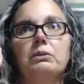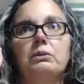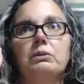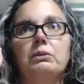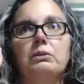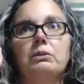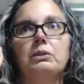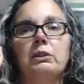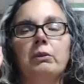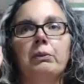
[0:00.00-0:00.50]

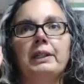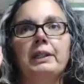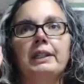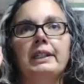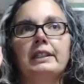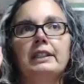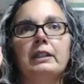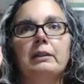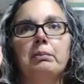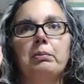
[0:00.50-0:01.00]
So when we
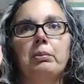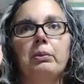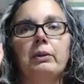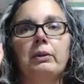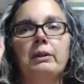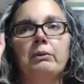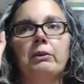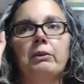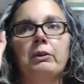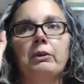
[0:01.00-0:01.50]
get to the
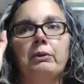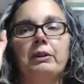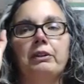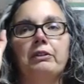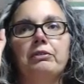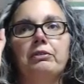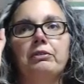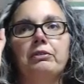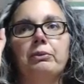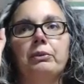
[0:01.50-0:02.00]
point where
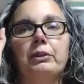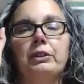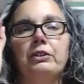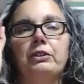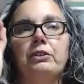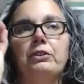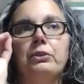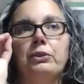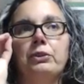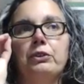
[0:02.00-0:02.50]
we've
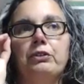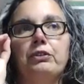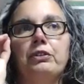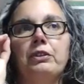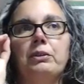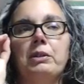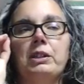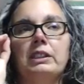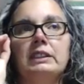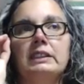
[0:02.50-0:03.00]
withdrew from
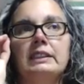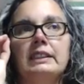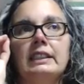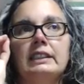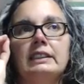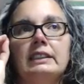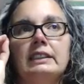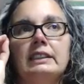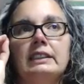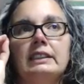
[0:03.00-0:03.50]
our
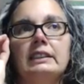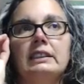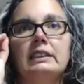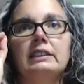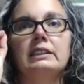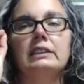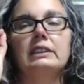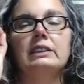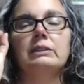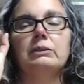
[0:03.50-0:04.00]

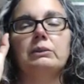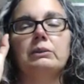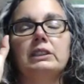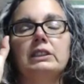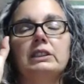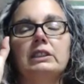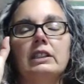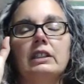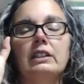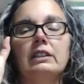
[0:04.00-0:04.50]
senses, we
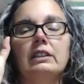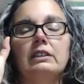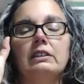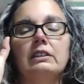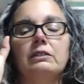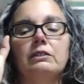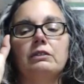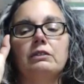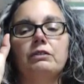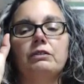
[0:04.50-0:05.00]
start
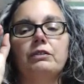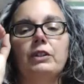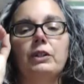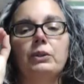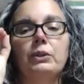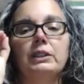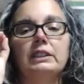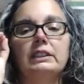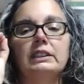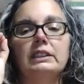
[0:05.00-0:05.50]

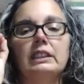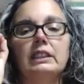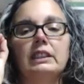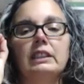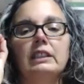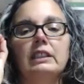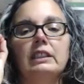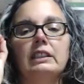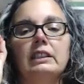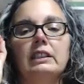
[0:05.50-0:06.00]

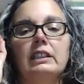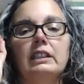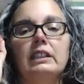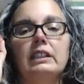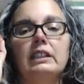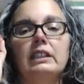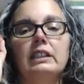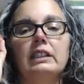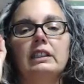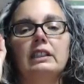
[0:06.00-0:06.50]
focusing,
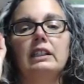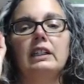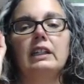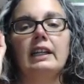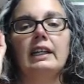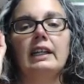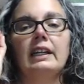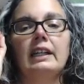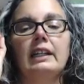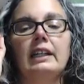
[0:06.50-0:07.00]

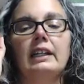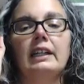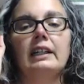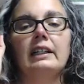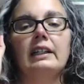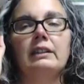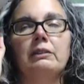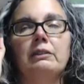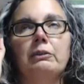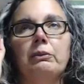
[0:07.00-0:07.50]

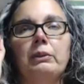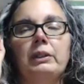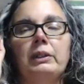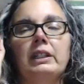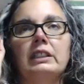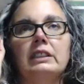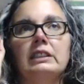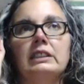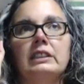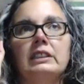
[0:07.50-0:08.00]
and we
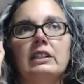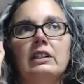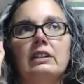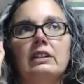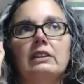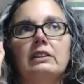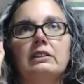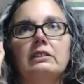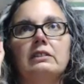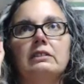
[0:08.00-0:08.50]
can
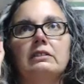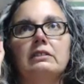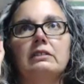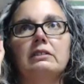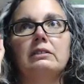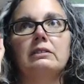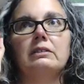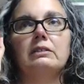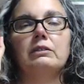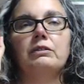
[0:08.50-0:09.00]
start
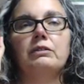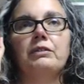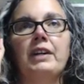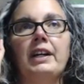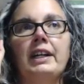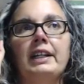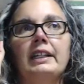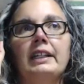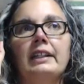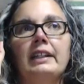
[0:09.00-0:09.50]

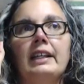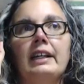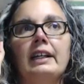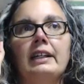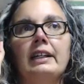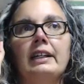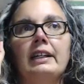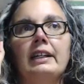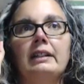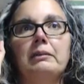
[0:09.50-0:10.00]
finding that
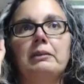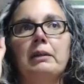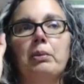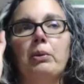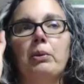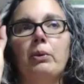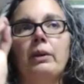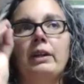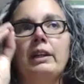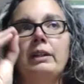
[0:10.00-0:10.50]

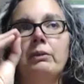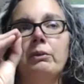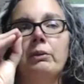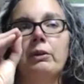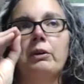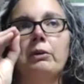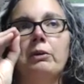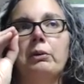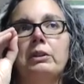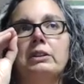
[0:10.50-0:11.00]
point
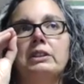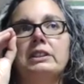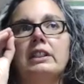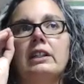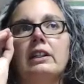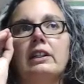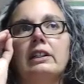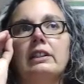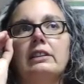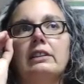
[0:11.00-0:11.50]
where we're
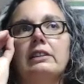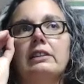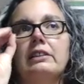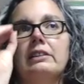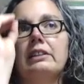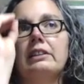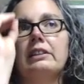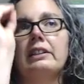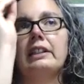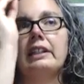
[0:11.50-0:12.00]
start
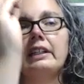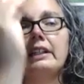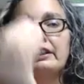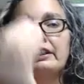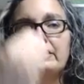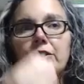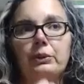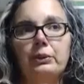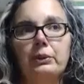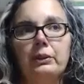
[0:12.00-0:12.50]
getting
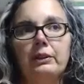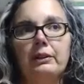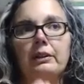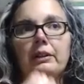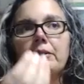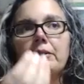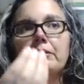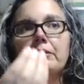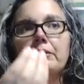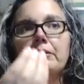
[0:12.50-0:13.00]
into
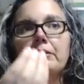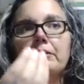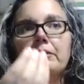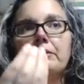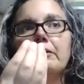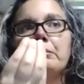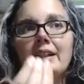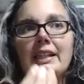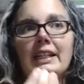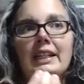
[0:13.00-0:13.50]
a
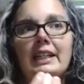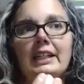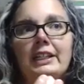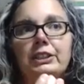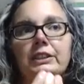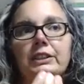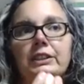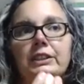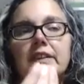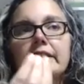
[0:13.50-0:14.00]

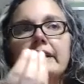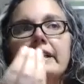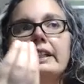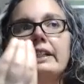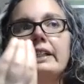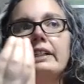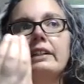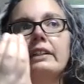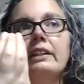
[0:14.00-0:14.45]
meditation state,